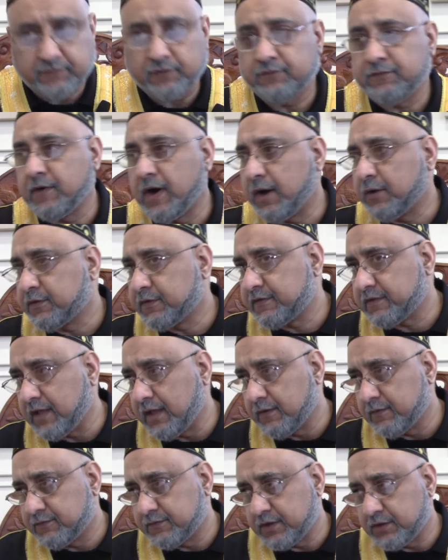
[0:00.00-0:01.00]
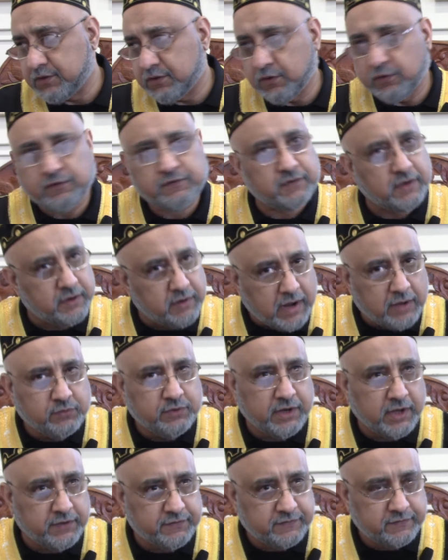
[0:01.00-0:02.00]
of ourselves and those
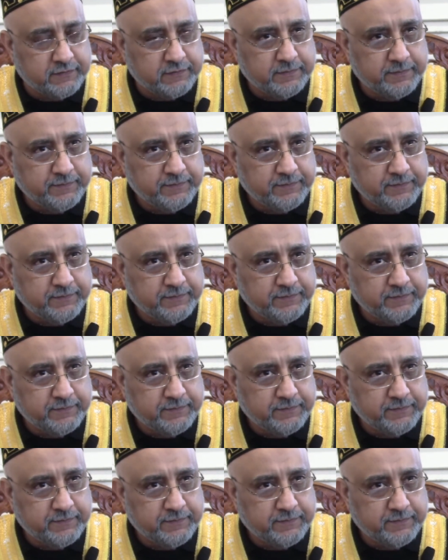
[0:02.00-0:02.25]
around us.